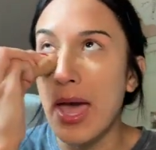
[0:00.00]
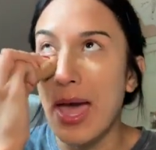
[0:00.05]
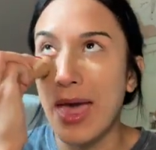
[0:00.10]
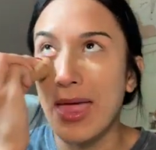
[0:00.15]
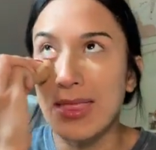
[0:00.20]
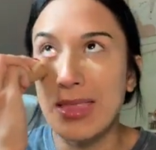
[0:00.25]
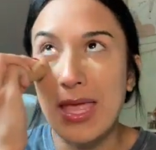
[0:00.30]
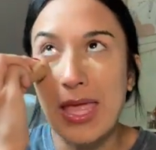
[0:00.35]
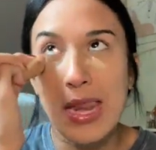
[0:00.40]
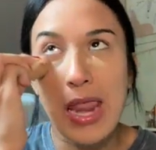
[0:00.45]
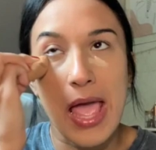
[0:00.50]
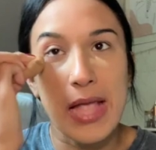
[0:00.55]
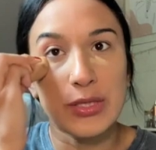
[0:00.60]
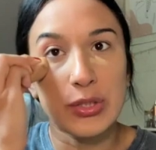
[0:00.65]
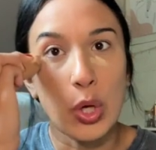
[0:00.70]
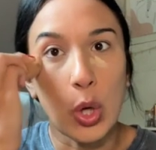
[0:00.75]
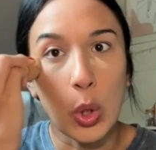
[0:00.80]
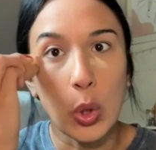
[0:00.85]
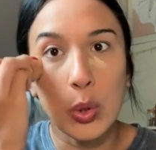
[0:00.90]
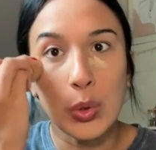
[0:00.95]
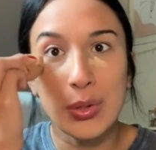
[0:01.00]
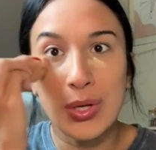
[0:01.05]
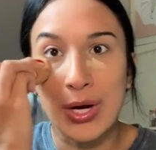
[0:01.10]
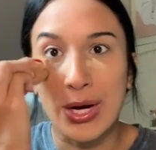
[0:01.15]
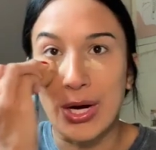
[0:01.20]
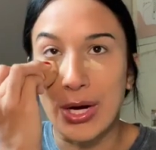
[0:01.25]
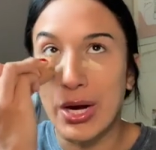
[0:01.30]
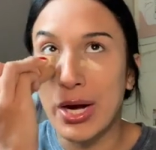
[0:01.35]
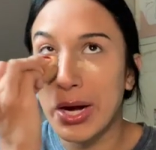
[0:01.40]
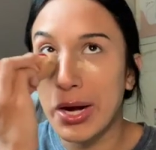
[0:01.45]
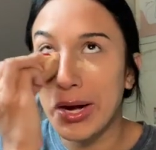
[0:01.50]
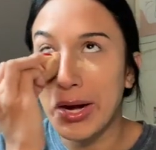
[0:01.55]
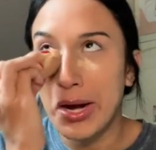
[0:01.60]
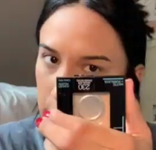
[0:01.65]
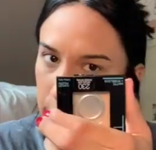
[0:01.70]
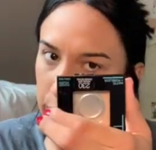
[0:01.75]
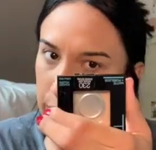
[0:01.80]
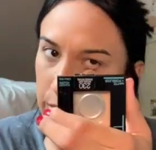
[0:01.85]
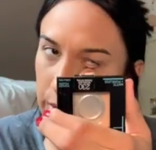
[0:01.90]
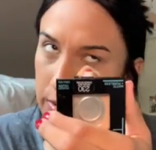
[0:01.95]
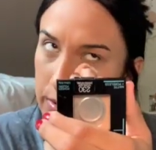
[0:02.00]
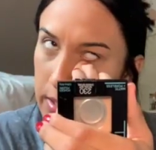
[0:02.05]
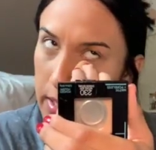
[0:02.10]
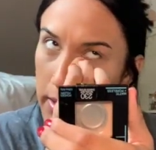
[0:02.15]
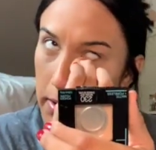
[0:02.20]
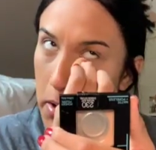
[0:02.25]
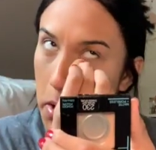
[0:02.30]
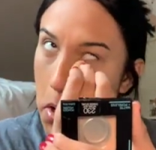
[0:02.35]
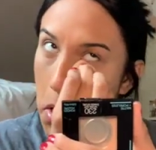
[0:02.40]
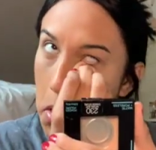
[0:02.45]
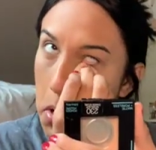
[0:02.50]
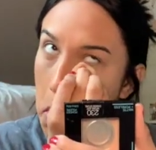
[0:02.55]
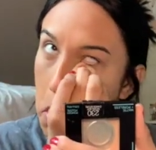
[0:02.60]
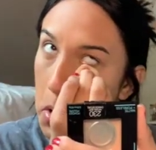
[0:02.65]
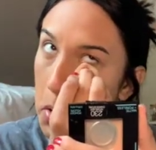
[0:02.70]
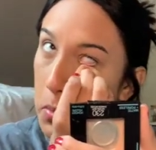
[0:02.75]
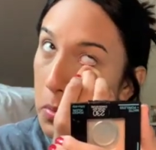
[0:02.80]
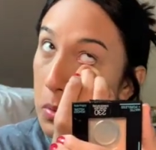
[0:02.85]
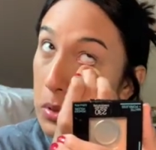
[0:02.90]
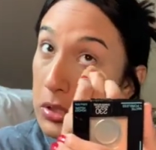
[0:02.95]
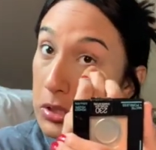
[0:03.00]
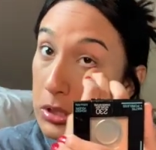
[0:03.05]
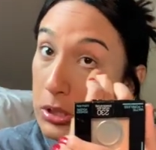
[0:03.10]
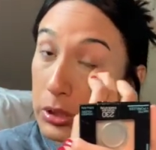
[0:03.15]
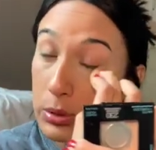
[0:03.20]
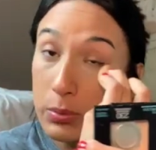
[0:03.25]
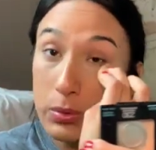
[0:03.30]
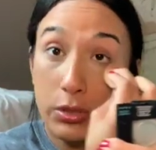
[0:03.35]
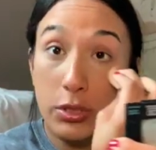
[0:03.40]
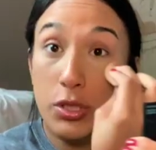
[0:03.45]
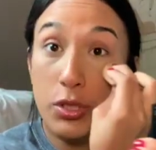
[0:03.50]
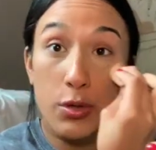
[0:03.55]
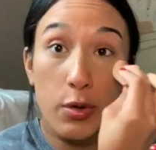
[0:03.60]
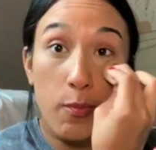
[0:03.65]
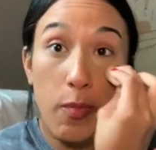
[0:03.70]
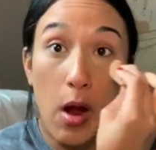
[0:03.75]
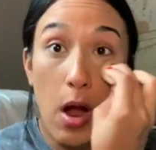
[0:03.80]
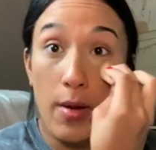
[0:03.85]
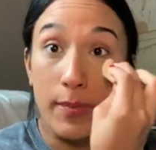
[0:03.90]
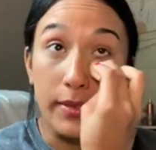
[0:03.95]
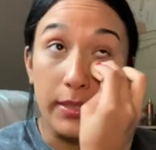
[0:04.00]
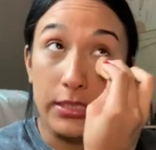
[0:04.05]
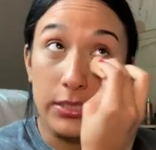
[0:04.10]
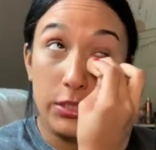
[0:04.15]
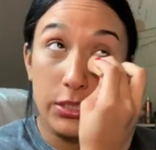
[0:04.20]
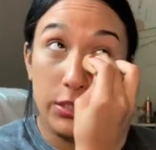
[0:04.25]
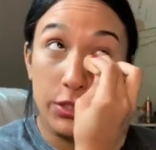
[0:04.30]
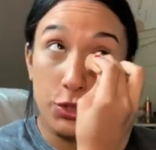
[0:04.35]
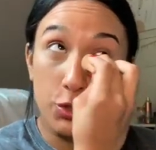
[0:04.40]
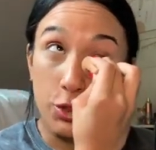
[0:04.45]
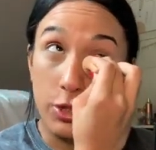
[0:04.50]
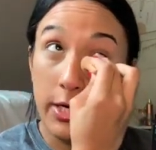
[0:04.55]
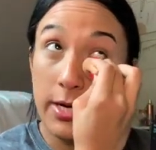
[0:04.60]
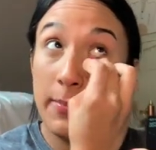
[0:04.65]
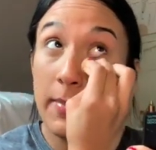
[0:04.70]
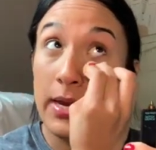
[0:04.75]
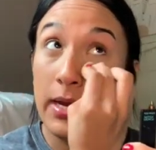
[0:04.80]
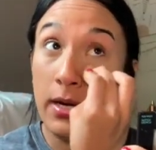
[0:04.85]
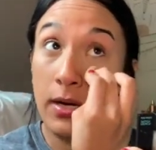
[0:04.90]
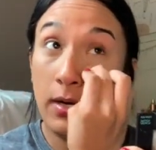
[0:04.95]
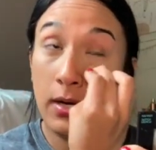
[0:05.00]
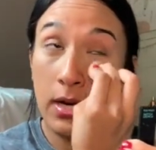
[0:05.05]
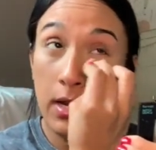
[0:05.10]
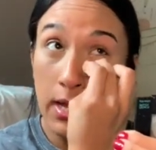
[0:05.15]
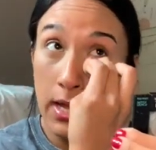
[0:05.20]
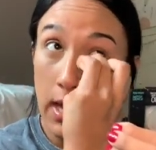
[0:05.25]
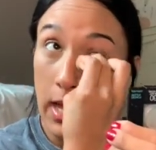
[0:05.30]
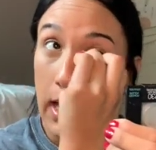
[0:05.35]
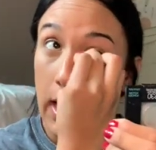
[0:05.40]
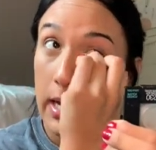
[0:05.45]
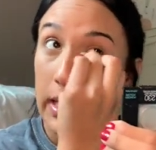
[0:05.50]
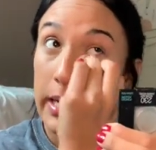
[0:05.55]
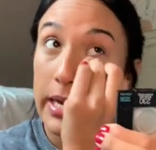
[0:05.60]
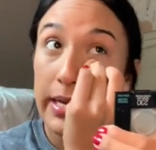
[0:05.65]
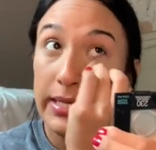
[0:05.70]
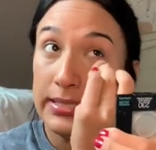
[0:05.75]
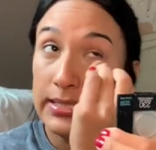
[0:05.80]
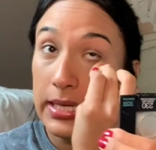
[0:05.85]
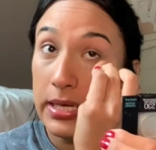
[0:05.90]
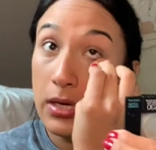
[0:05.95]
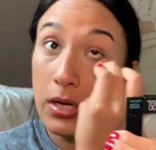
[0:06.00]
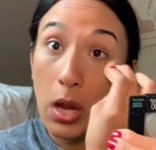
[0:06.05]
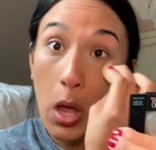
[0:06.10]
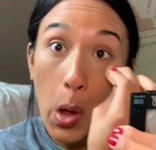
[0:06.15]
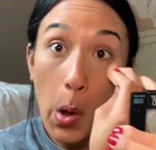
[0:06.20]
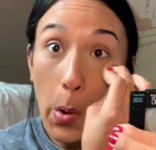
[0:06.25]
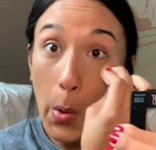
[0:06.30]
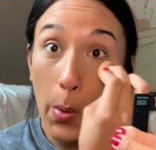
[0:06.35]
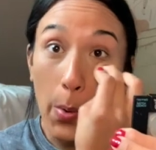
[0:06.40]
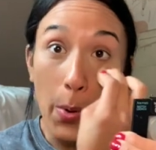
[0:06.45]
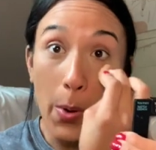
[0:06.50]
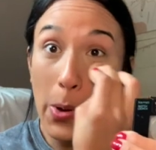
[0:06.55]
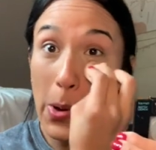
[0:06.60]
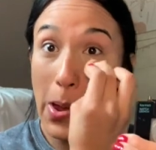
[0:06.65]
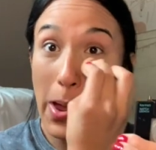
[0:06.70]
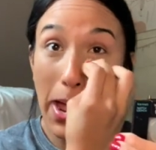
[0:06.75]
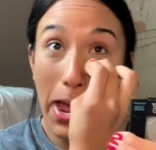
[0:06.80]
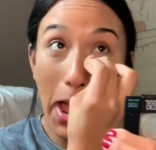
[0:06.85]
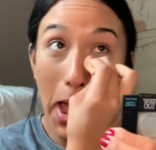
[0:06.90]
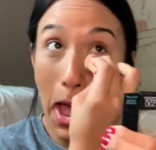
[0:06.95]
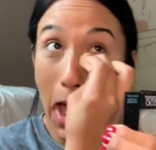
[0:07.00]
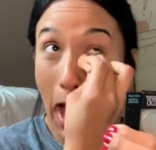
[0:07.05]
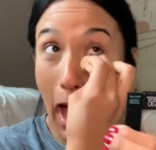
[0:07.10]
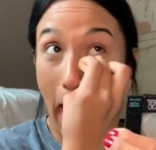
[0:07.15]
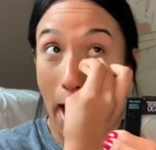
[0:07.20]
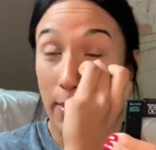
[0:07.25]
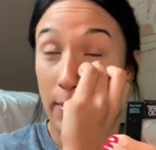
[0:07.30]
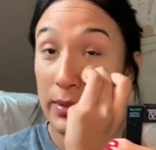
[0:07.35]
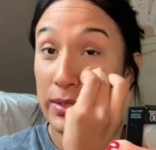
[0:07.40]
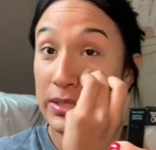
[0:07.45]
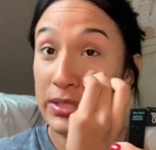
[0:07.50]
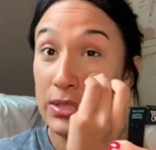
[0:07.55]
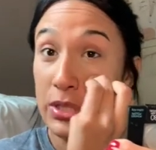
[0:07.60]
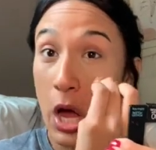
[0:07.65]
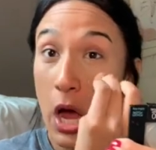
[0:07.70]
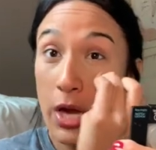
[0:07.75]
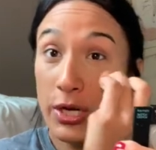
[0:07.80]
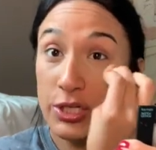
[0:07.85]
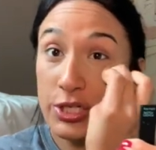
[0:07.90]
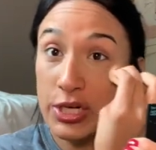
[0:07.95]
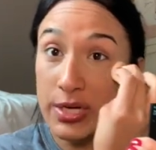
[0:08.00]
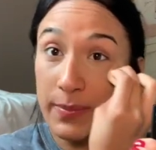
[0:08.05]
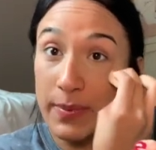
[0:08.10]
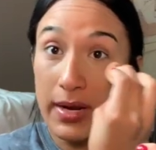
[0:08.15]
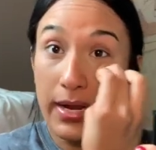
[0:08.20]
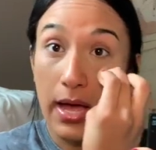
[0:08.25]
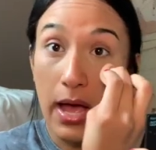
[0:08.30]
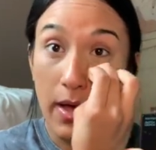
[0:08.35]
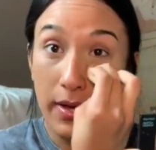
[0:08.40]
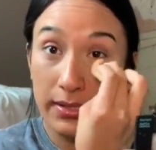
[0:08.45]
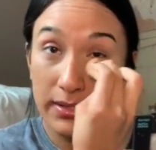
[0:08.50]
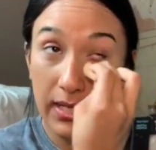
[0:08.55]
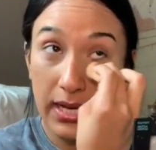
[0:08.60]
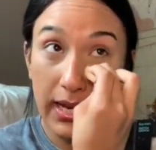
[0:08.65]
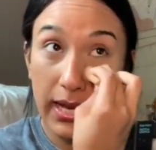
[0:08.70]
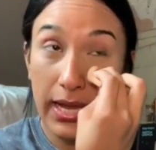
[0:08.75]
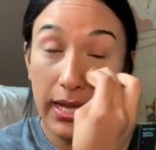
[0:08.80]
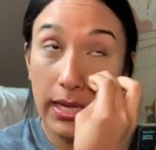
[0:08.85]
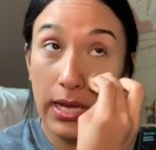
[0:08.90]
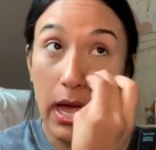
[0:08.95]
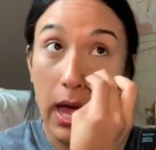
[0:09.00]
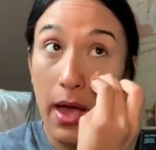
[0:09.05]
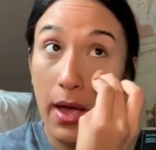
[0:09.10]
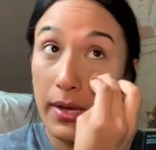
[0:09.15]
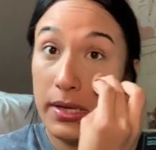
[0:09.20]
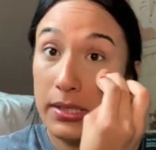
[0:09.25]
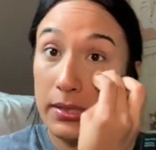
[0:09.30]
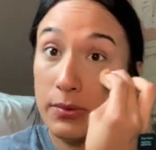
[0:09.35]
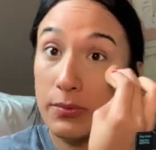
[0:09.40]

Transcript: And then I told her. She was like, "Oh, you were you were probably just dreaming." And I said, "No, I was not dreaming." I was like, I, I